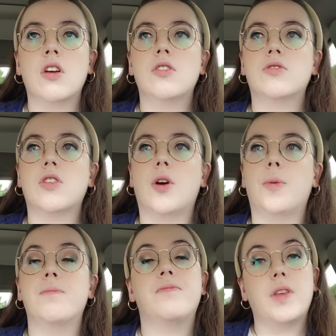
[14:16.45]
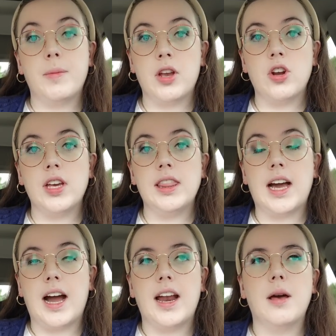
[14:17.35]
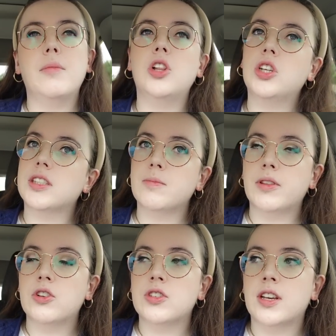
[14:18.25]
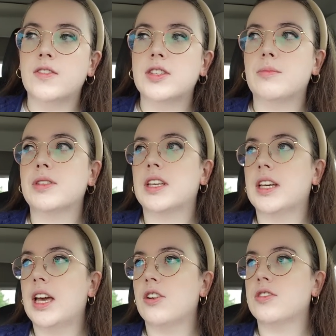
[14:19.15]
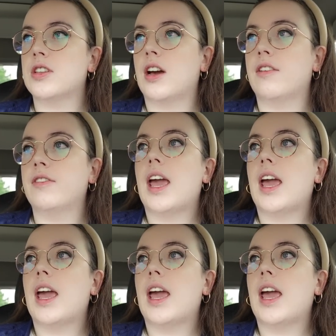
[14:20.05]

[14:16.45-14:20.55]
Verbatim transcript: So I'm here to get that. I'm gonna look at some other stuff, some skincare stuff,